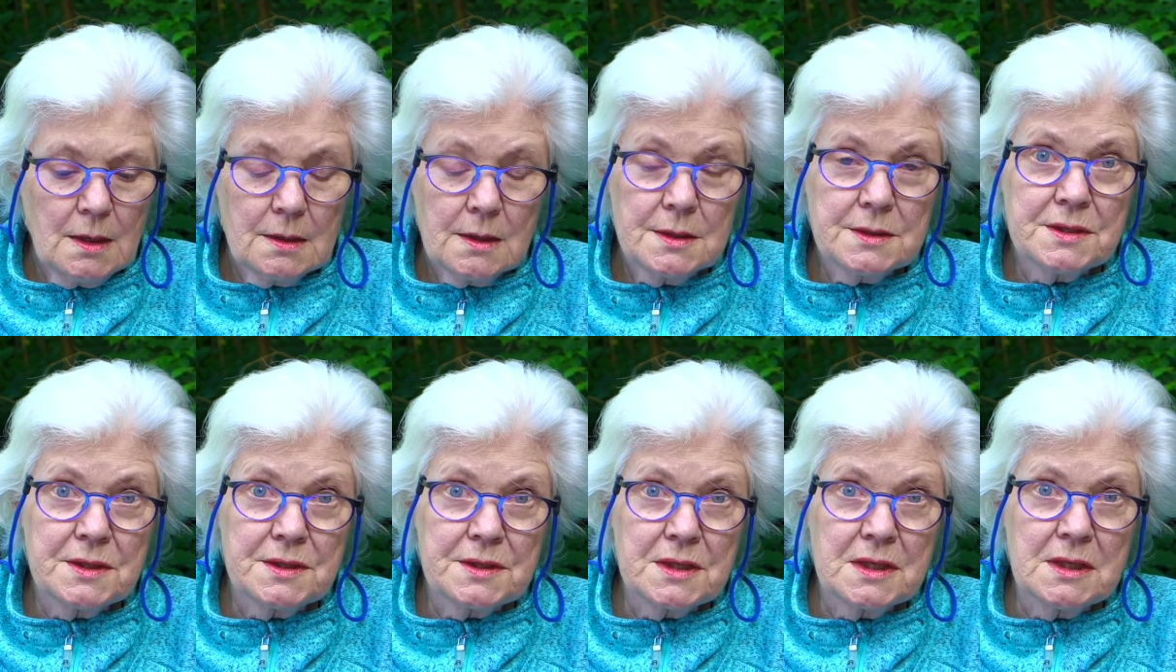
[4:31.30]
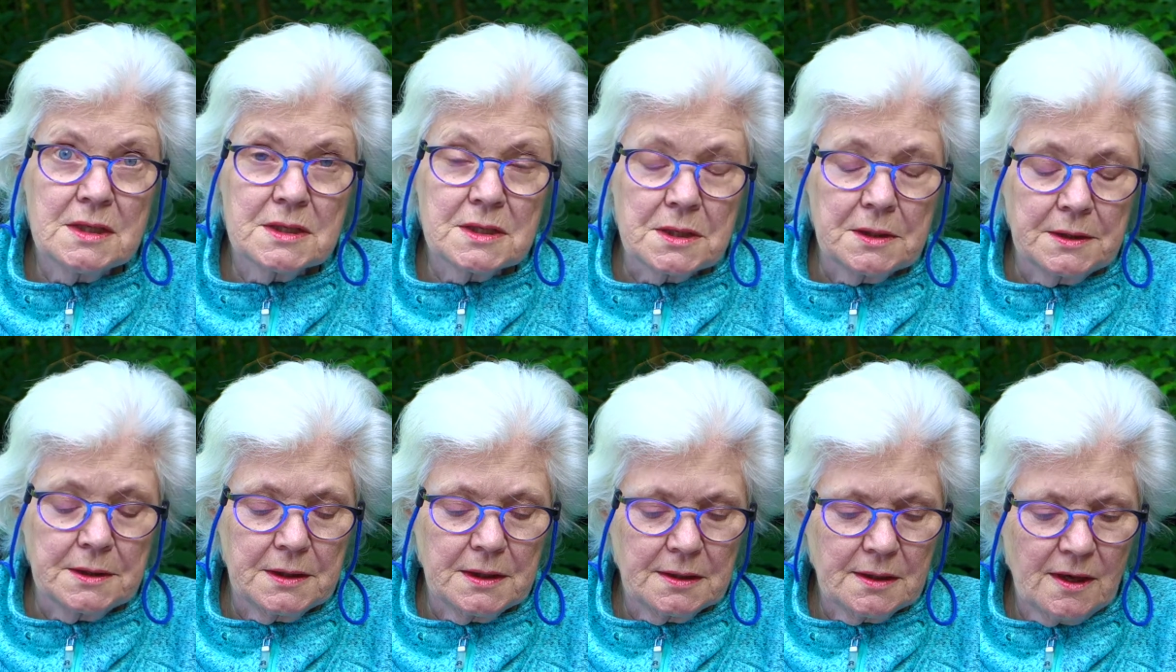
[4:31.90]
This is
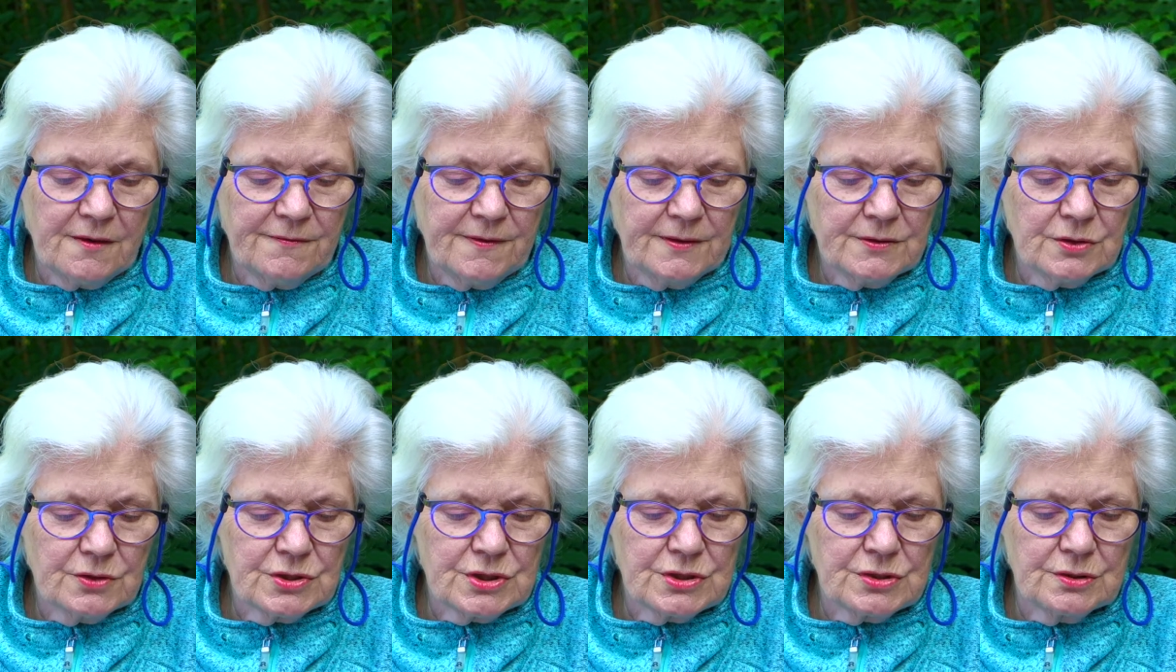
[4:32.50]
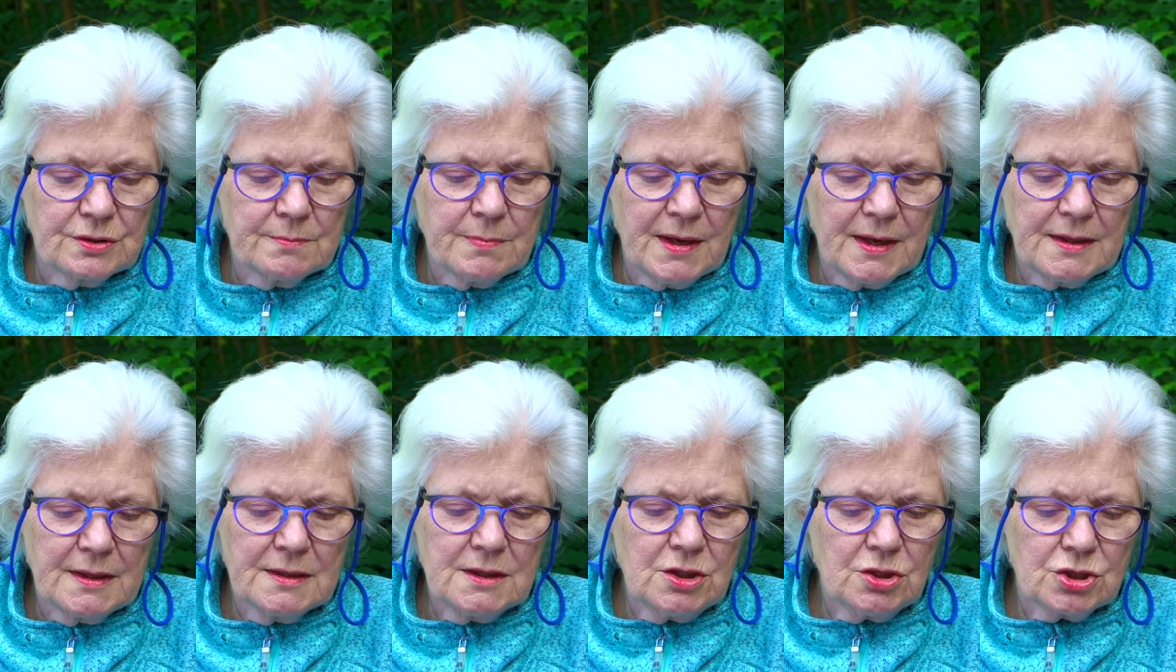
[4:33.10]
easily enough understood by
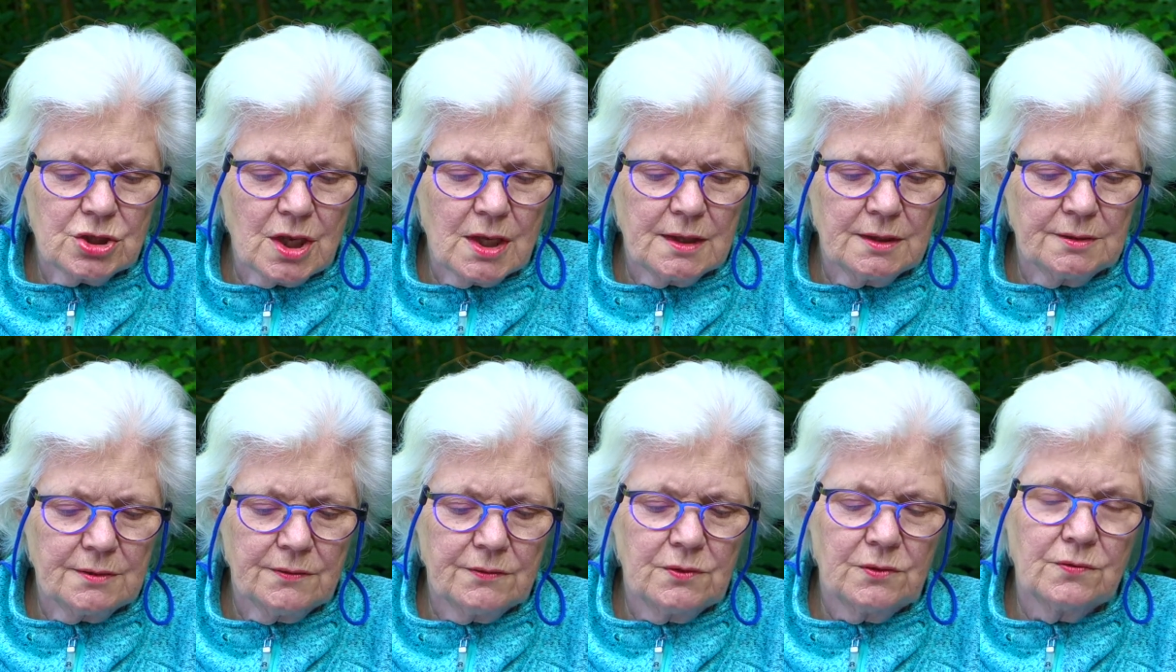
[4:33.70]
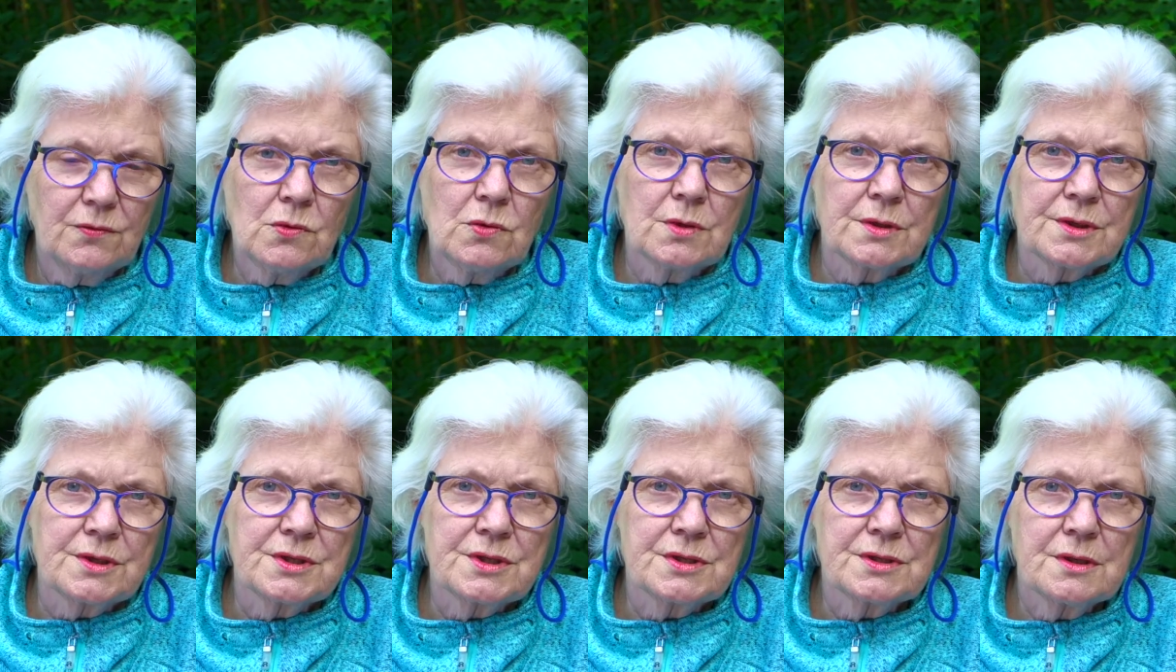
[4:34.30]
any child of
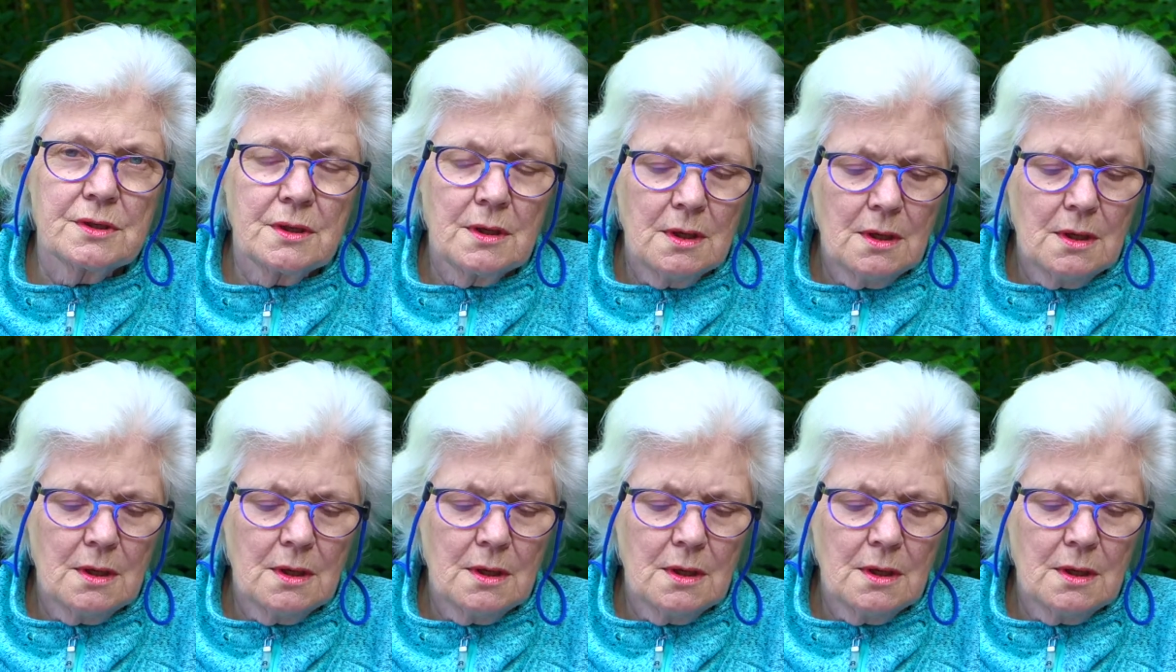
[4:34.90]
divorce.